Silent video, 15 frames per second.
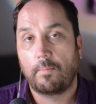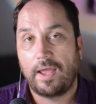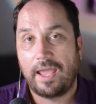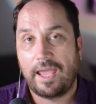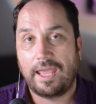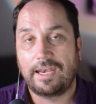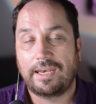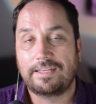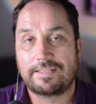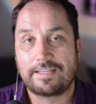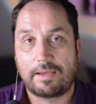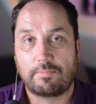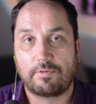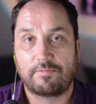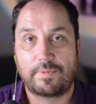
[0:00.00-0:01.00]
any
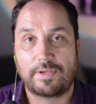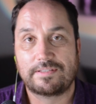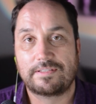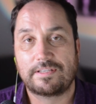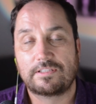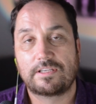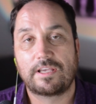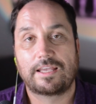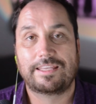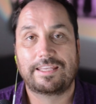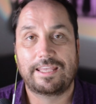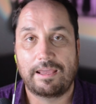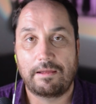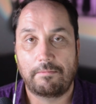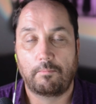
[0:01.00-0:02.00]
type of business
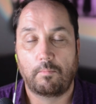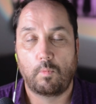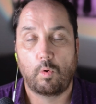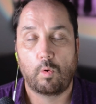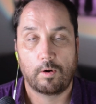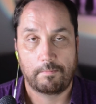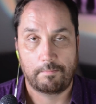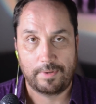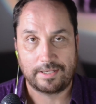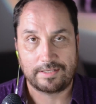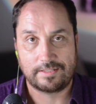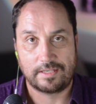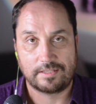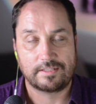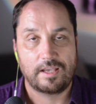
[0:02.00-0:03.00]
get more
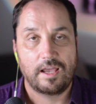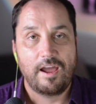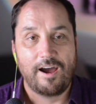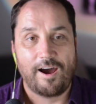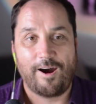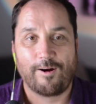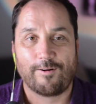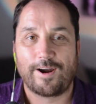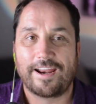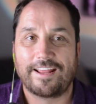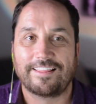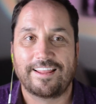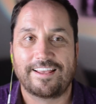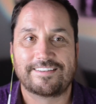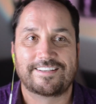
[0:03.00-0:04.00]
business. All right,
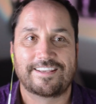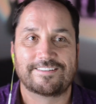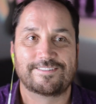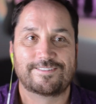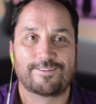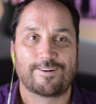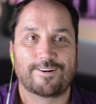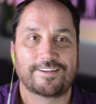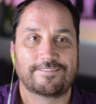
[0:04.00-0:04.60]
let's get started.